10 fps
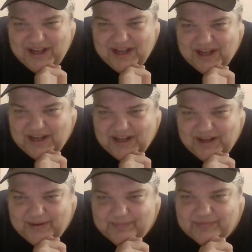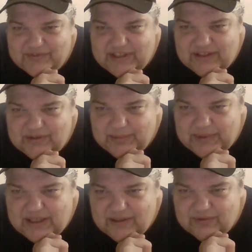Sandra, be
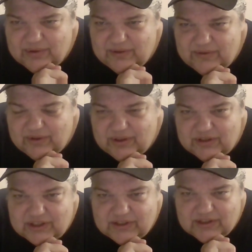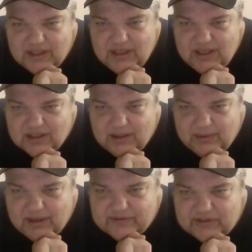careful. If you are just
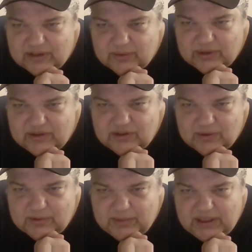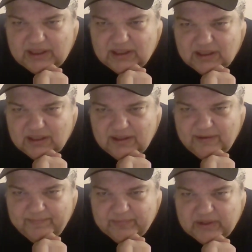coming off steroids, you would be
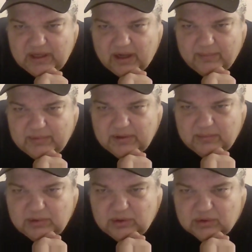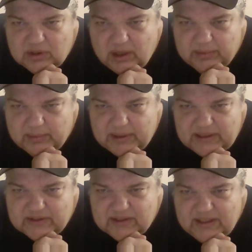immune
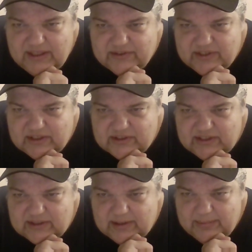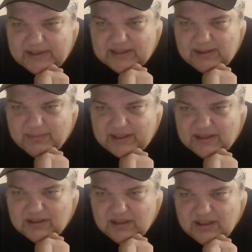compromised. Sticker says, I meant they
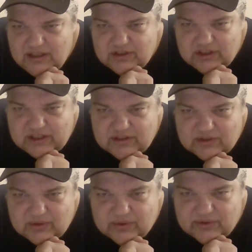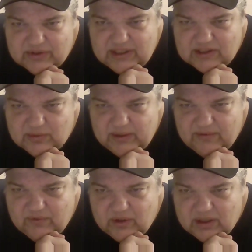might shut schools next week
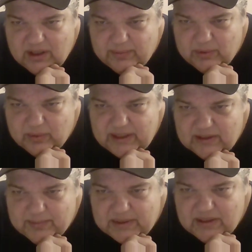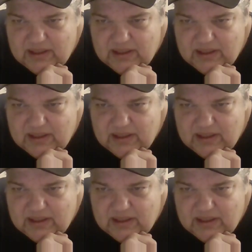for a couple weeks, but